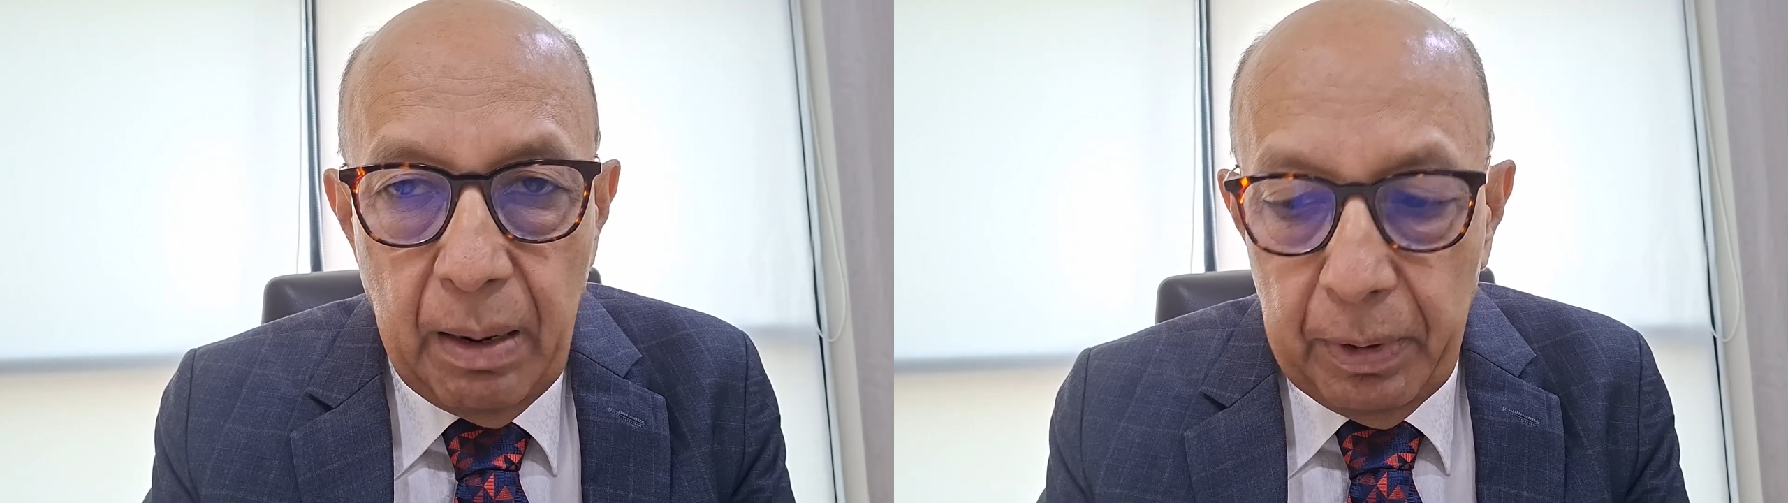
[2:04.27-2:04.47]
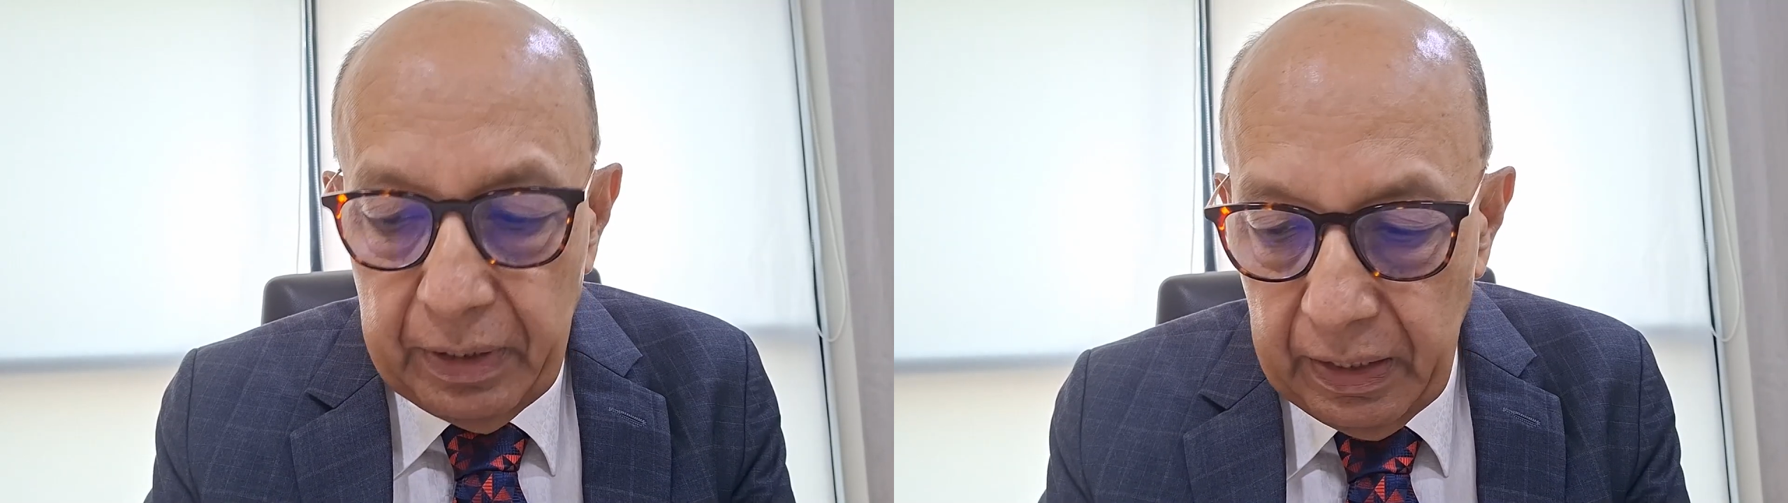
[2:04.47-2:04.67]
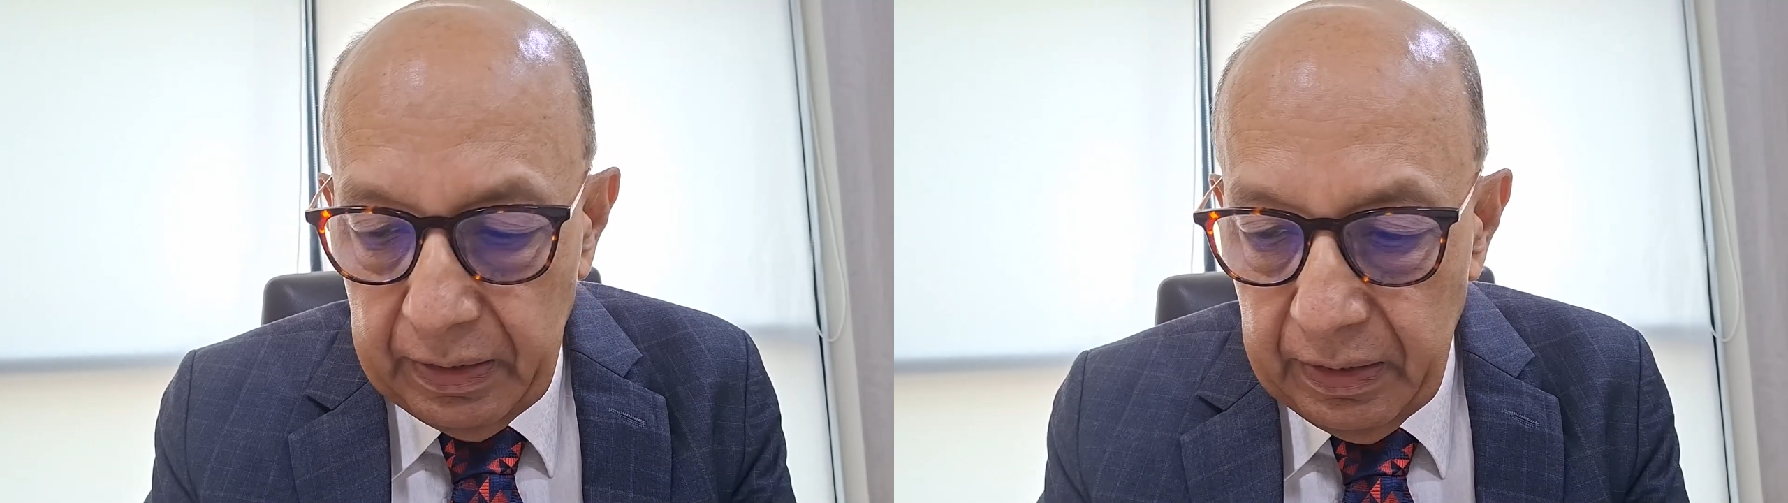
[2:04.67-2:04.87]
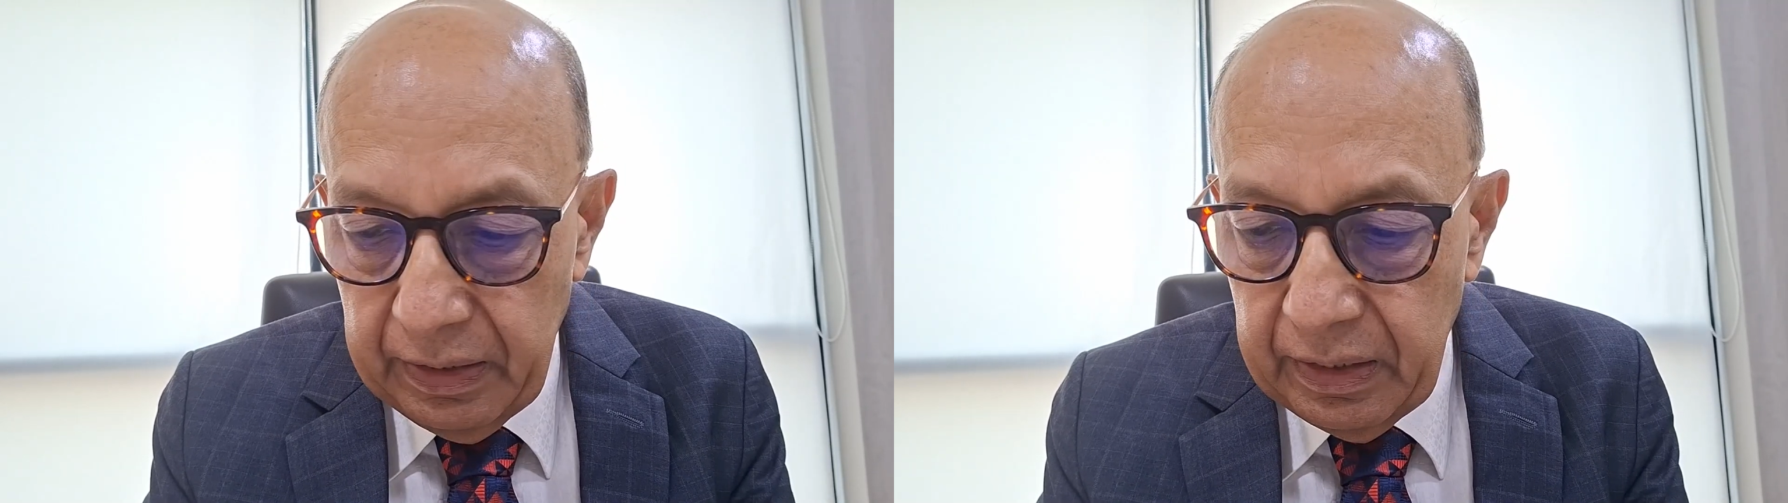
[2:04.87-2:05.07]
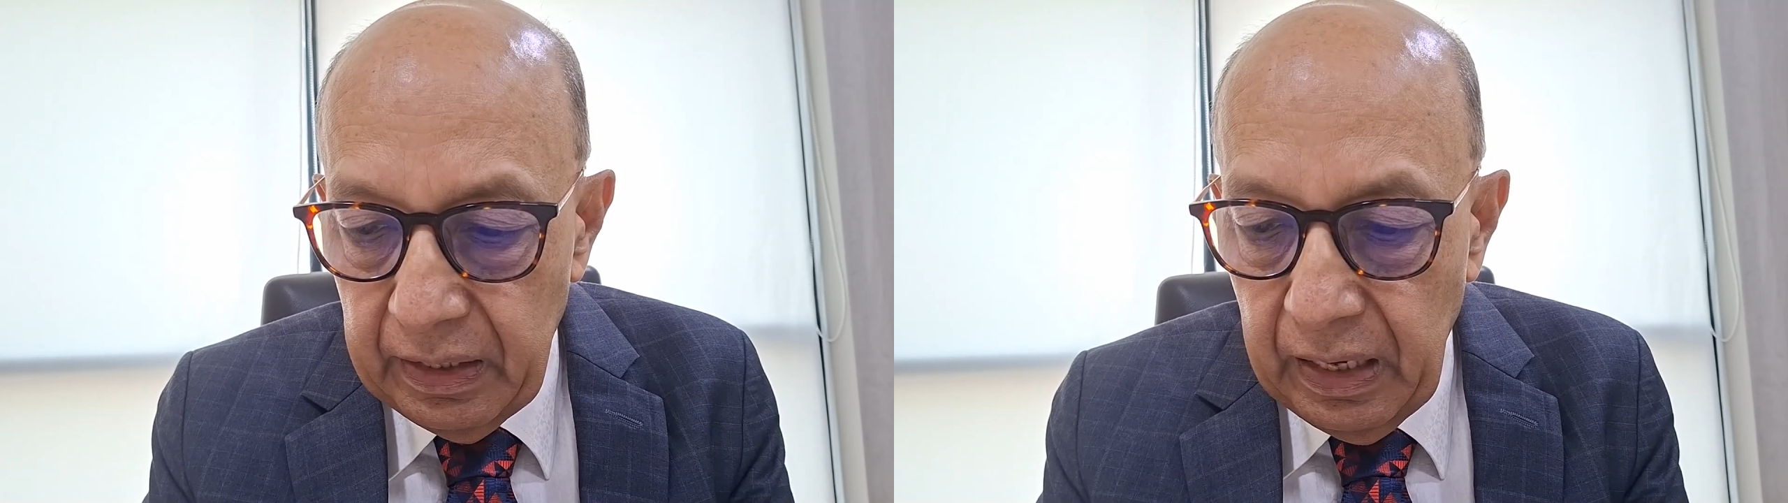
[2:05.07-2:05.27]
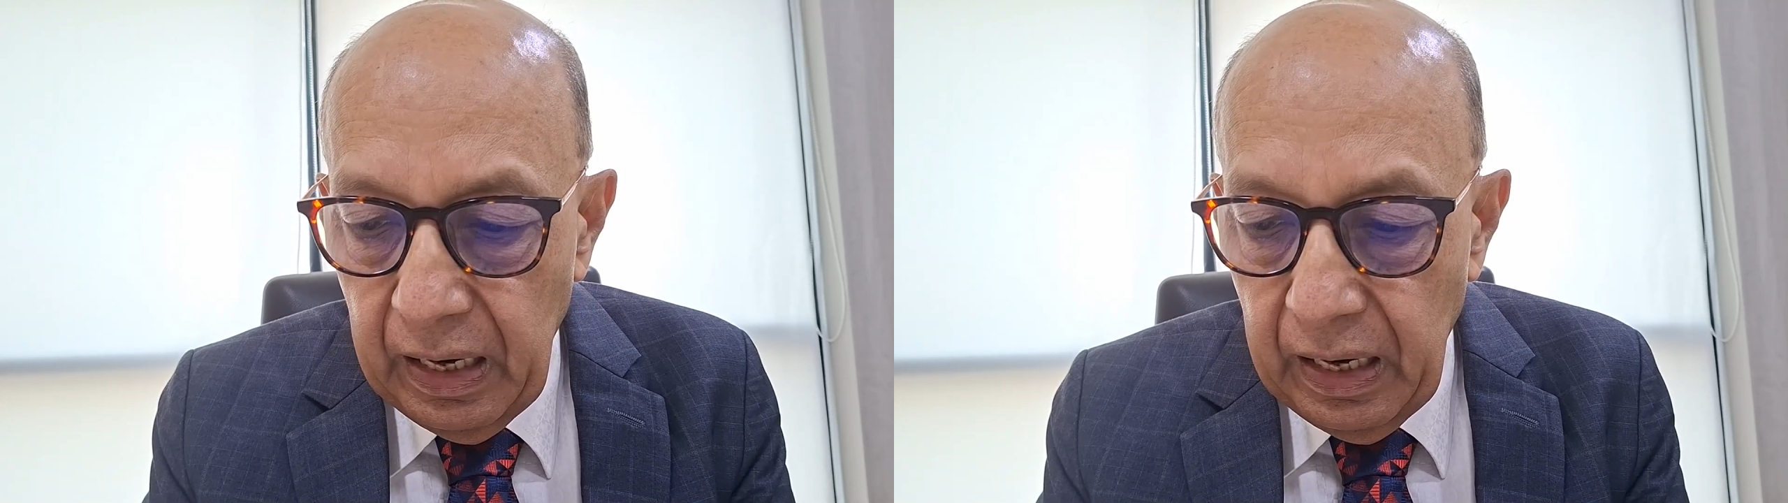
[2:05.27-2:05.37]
hepatitis,